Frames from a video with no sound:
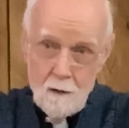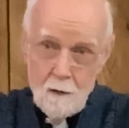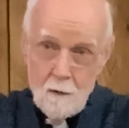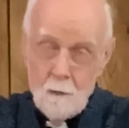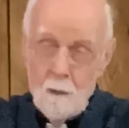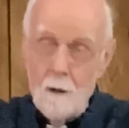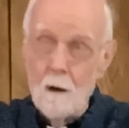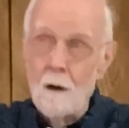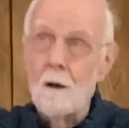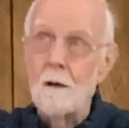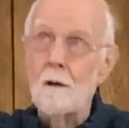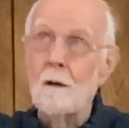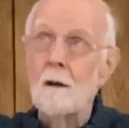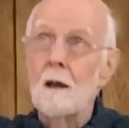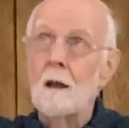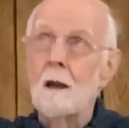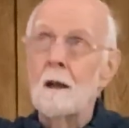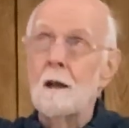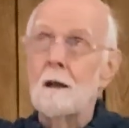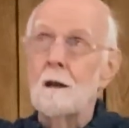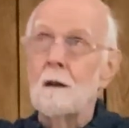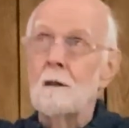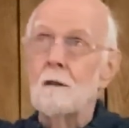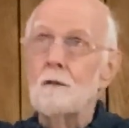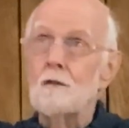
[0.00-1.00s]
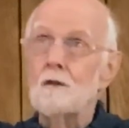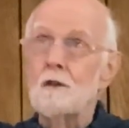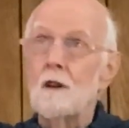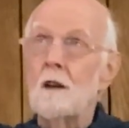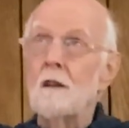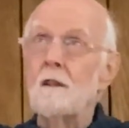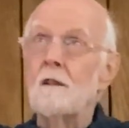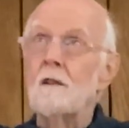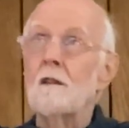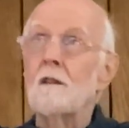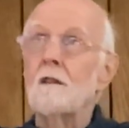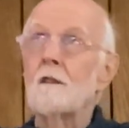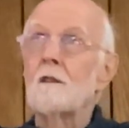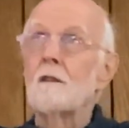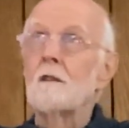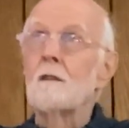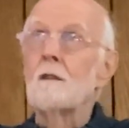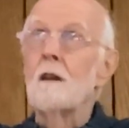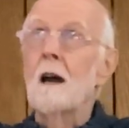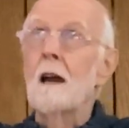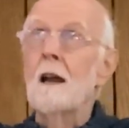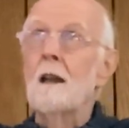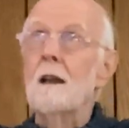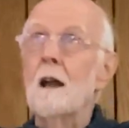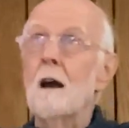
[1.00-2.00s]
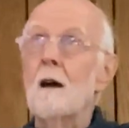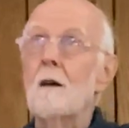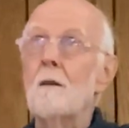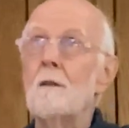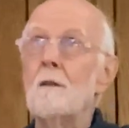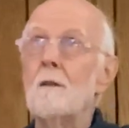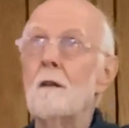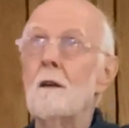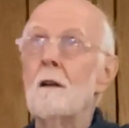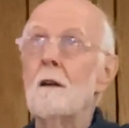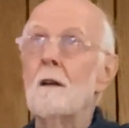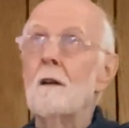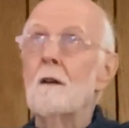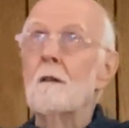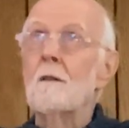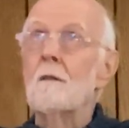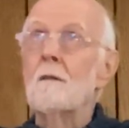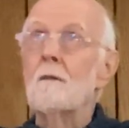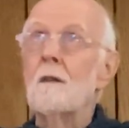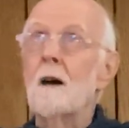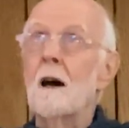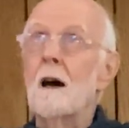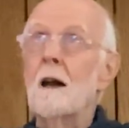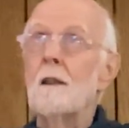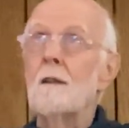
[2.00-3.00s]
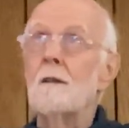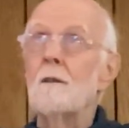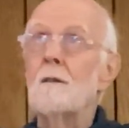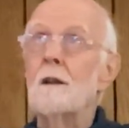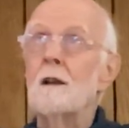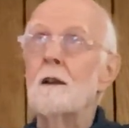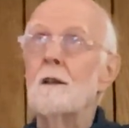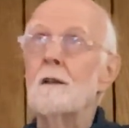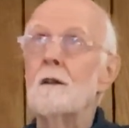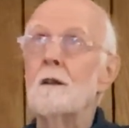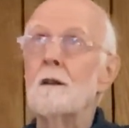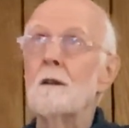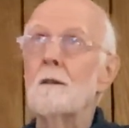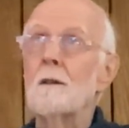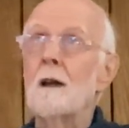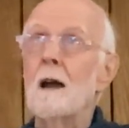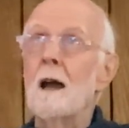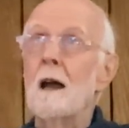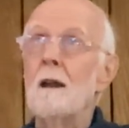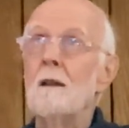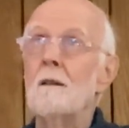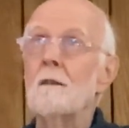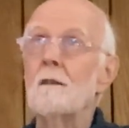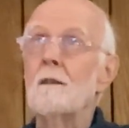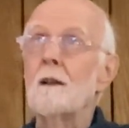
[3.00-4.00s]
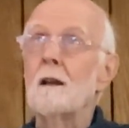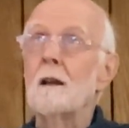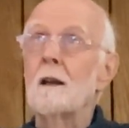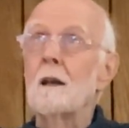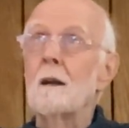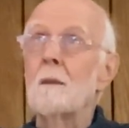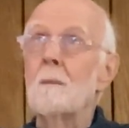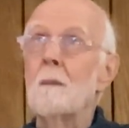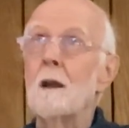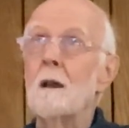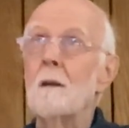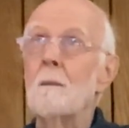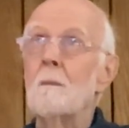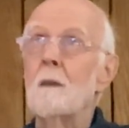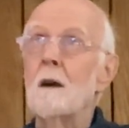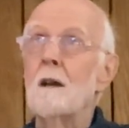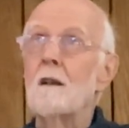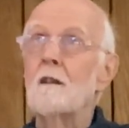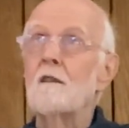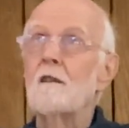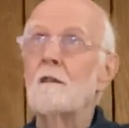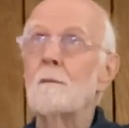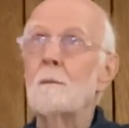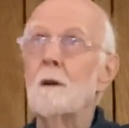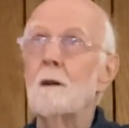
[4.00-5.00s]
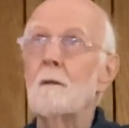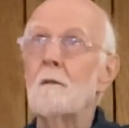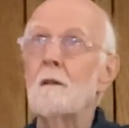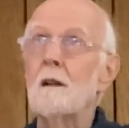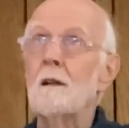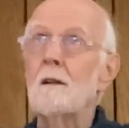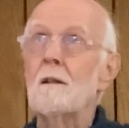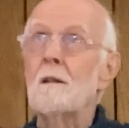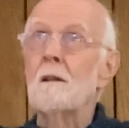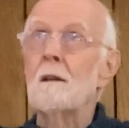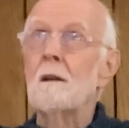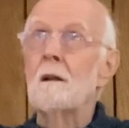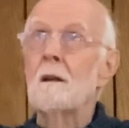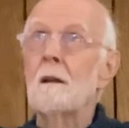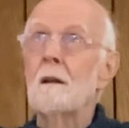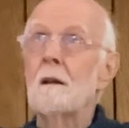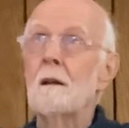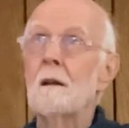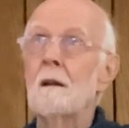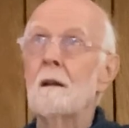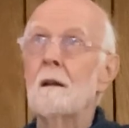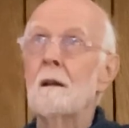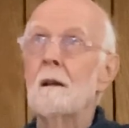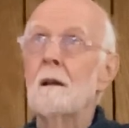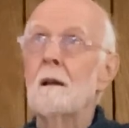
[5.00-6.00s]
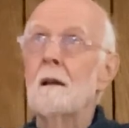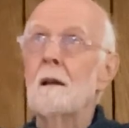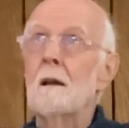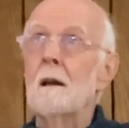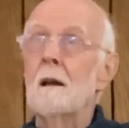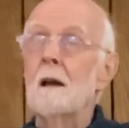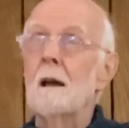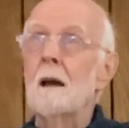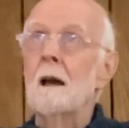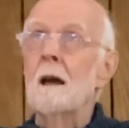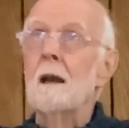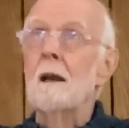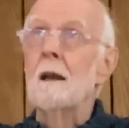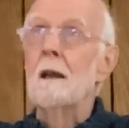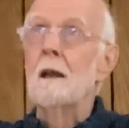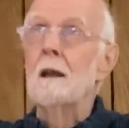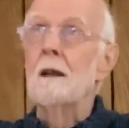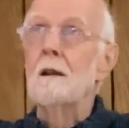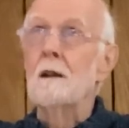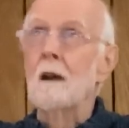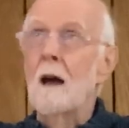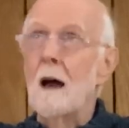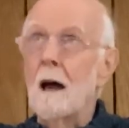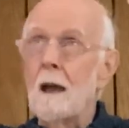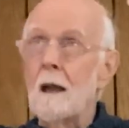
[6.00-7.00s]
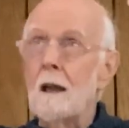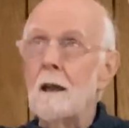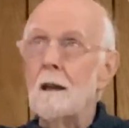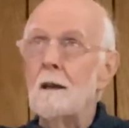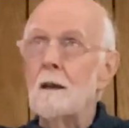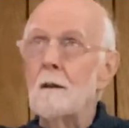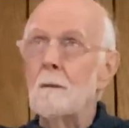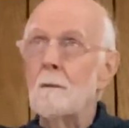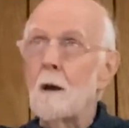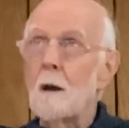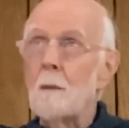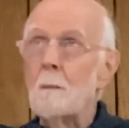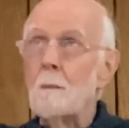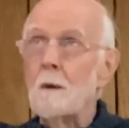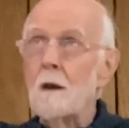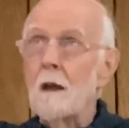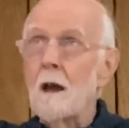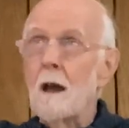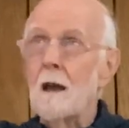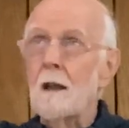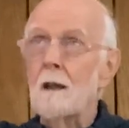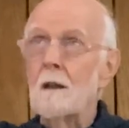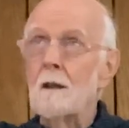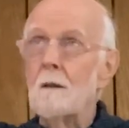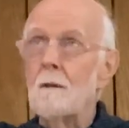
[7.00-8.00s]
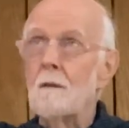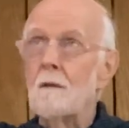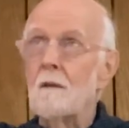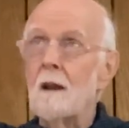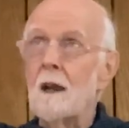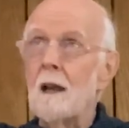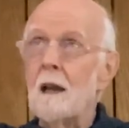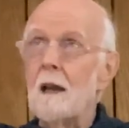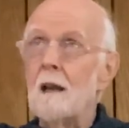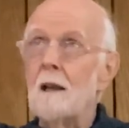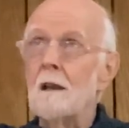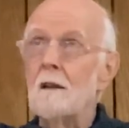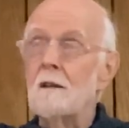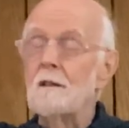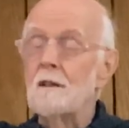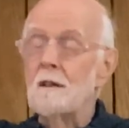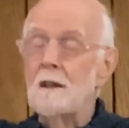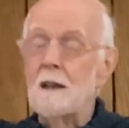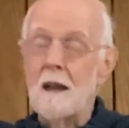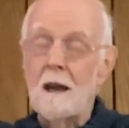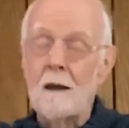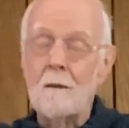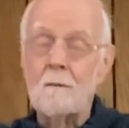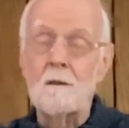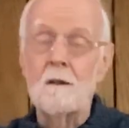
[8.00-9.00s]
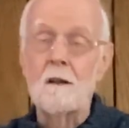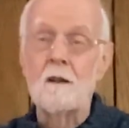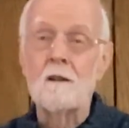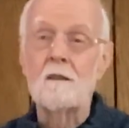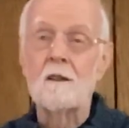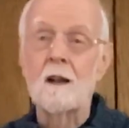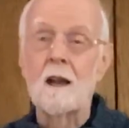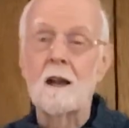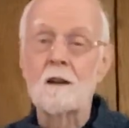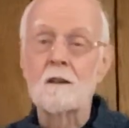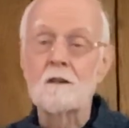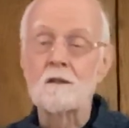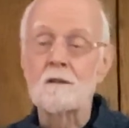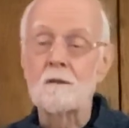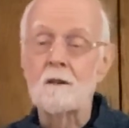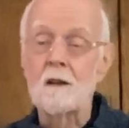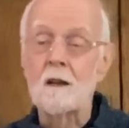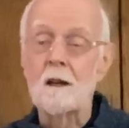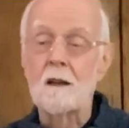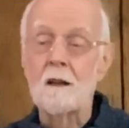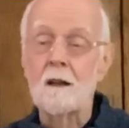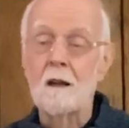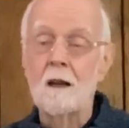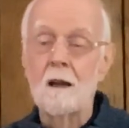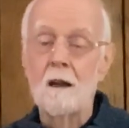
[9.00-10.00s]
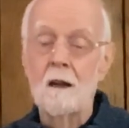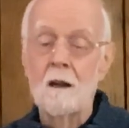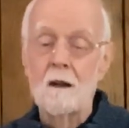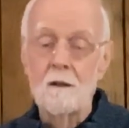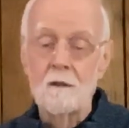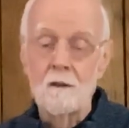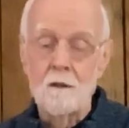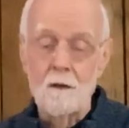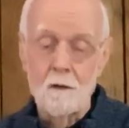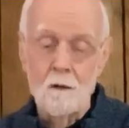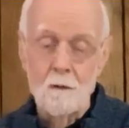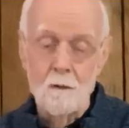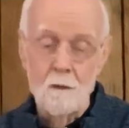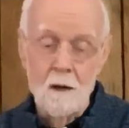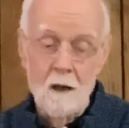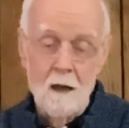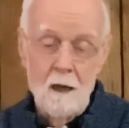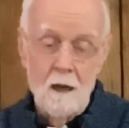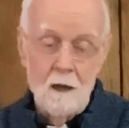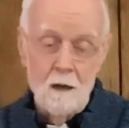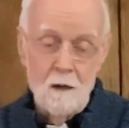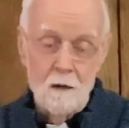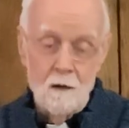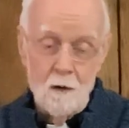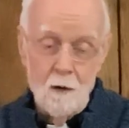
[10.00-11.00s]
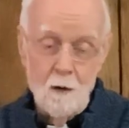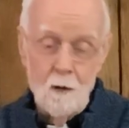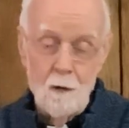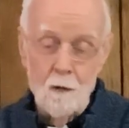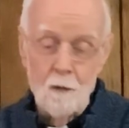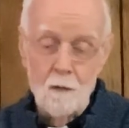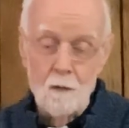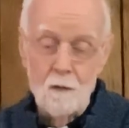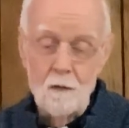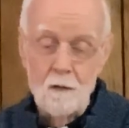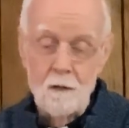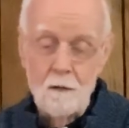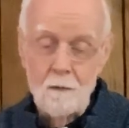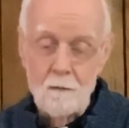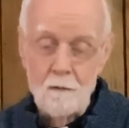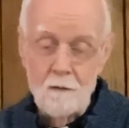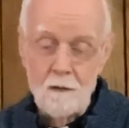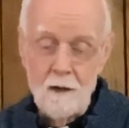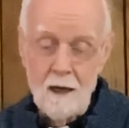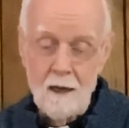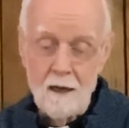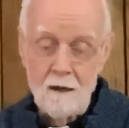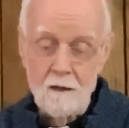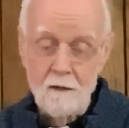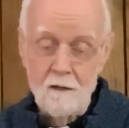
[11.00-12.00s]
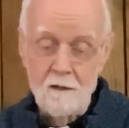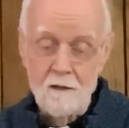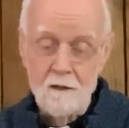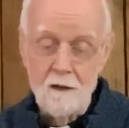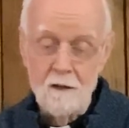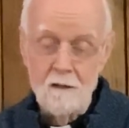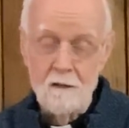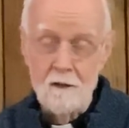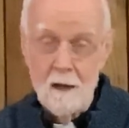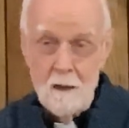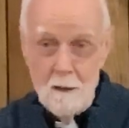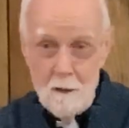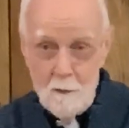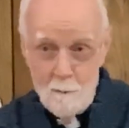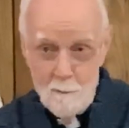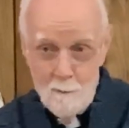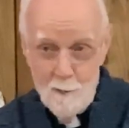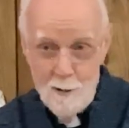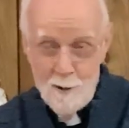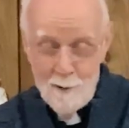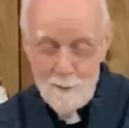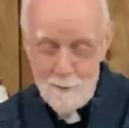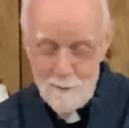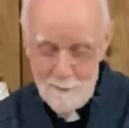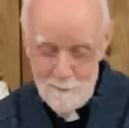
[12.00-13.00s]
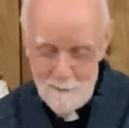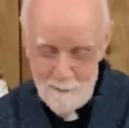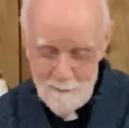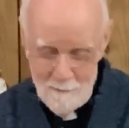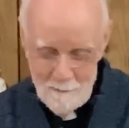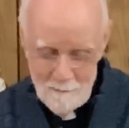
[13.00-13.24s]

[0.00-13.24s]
where Jesus cried out, "Father, into your hands I commend my spirit." And he died and went behind the veil into the heavenly sanctuary. So gold, frankincense, myrrh.